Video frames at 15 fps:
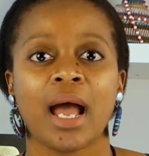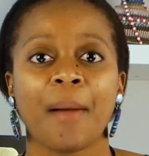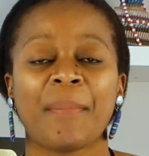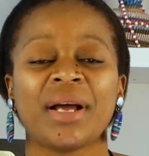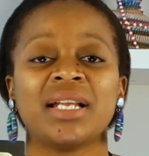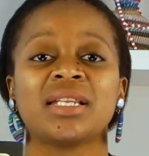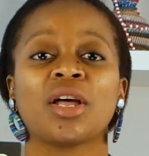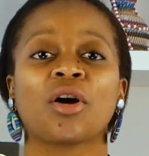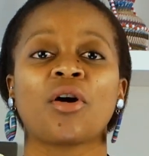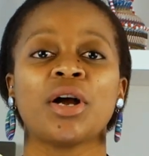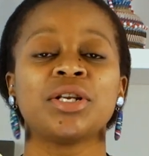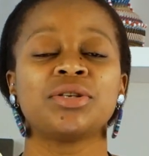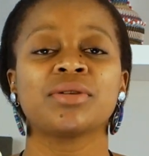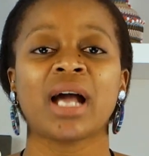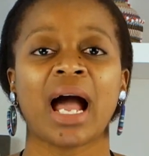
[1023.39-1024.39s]
But they're
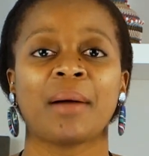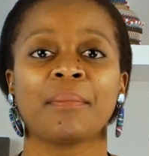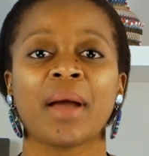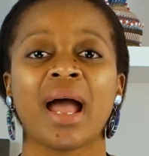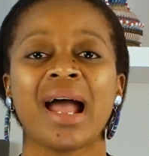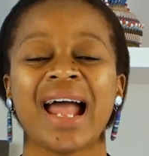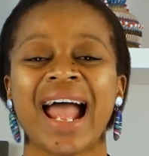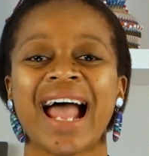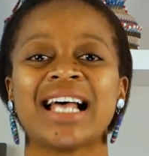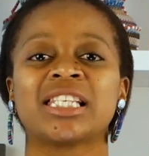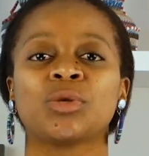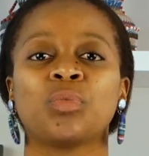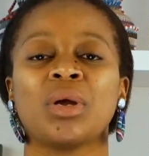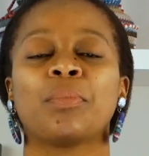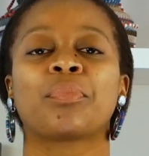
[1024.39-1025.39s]
going to come
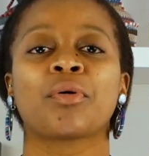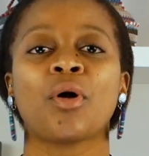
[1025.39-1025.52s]
as we